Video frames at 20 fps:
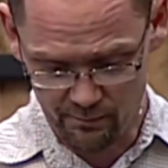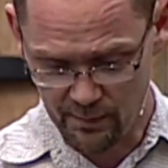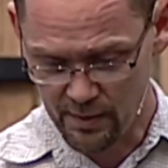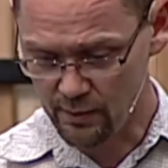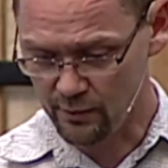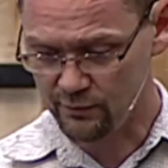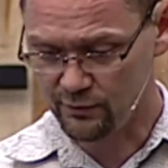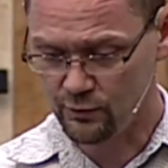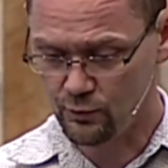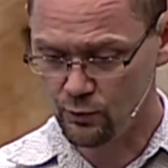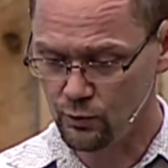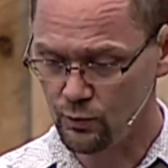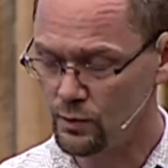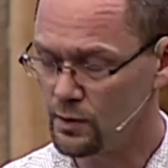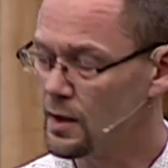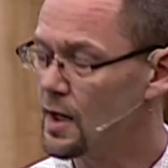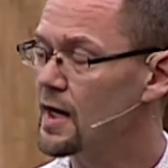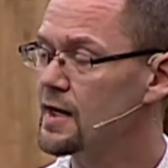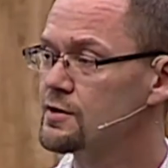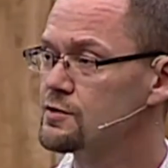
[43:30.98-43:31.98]
middle school
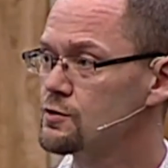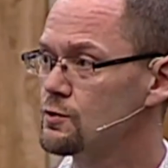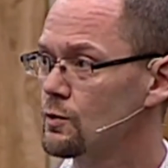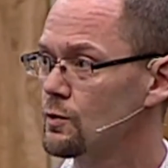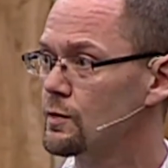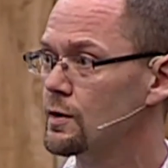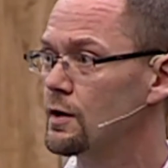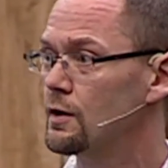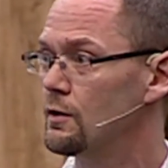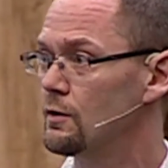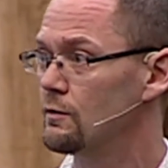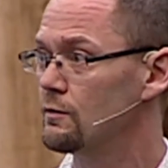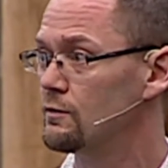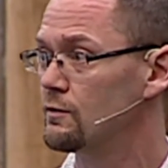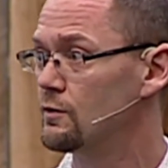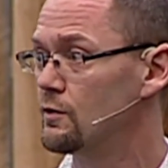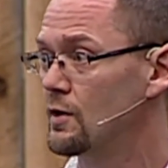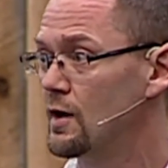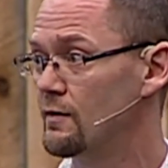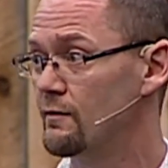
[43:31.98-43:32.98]
and high school
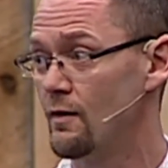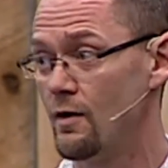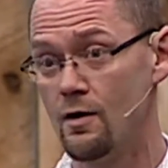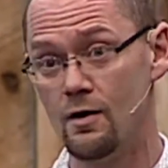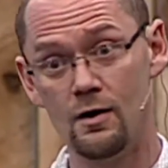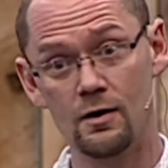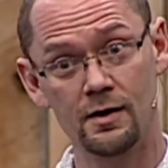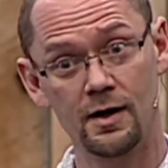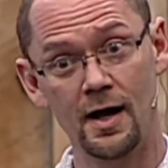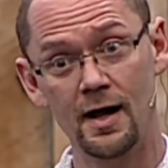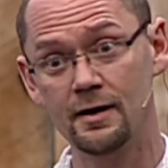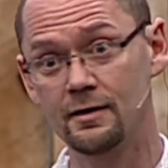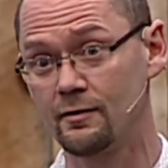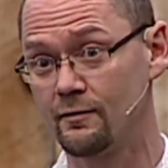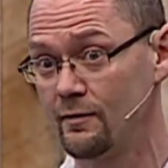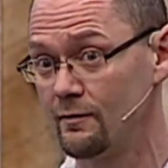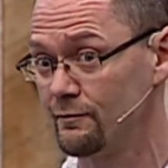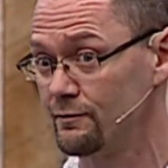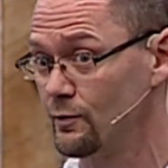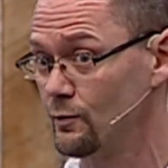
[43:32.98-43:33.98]
years. You can have all kinds of
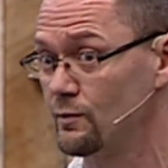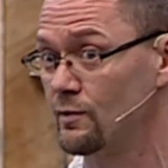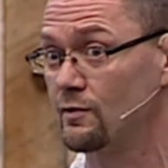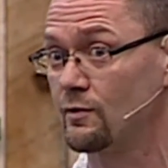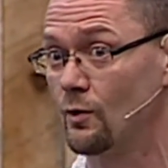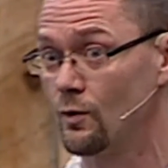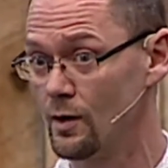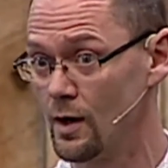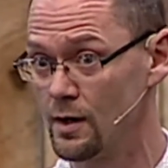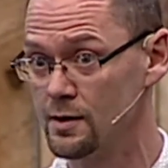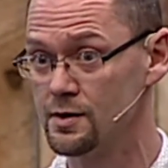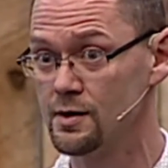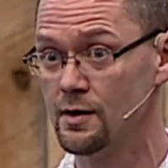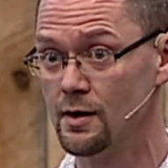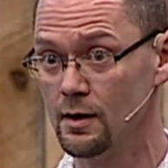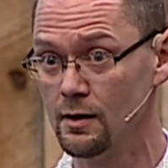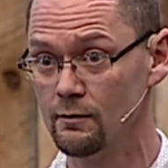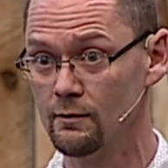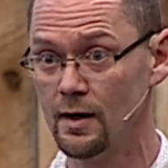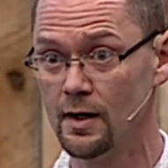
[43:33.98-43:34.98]
influences going on you
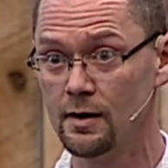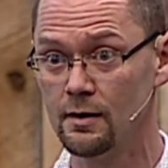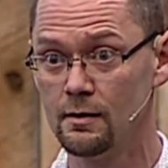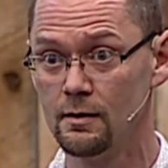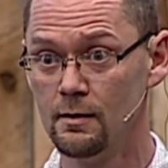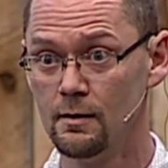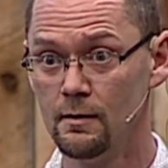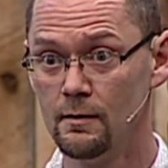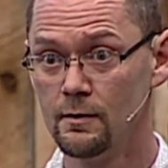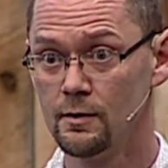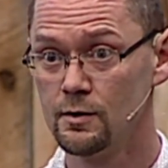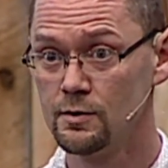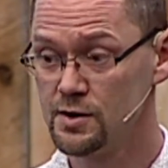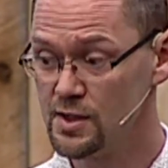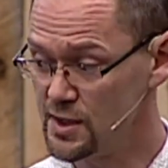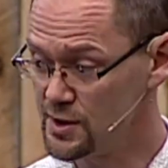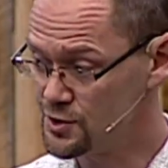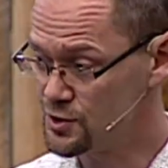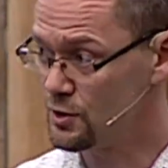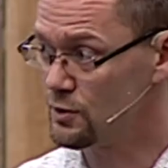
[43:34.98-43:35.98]
there, right?
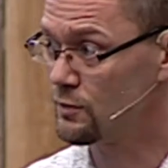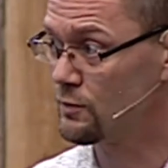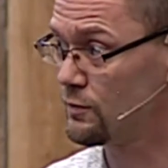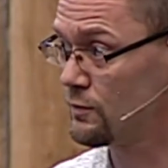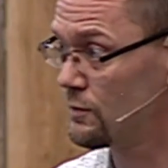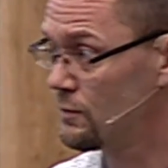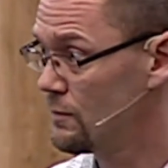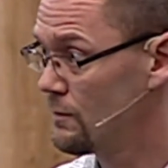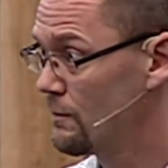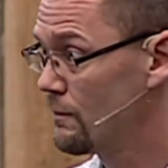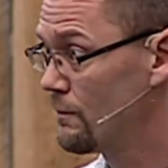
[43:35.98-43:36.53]
Teachers,